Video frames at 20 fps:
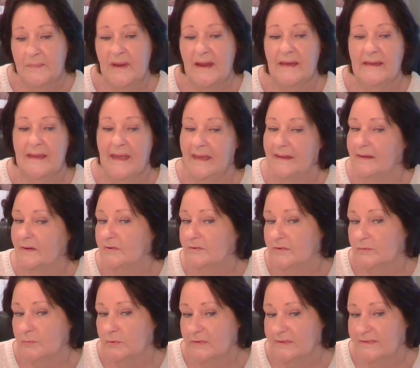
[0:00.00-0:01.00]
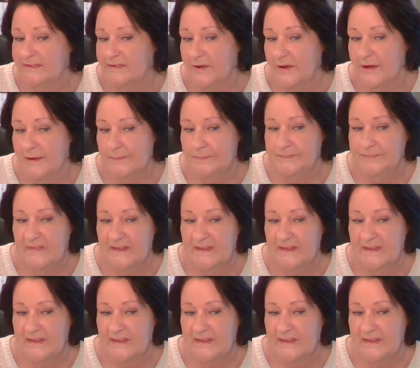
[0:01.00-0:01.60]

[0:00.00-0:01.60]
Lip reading: play adult all the time.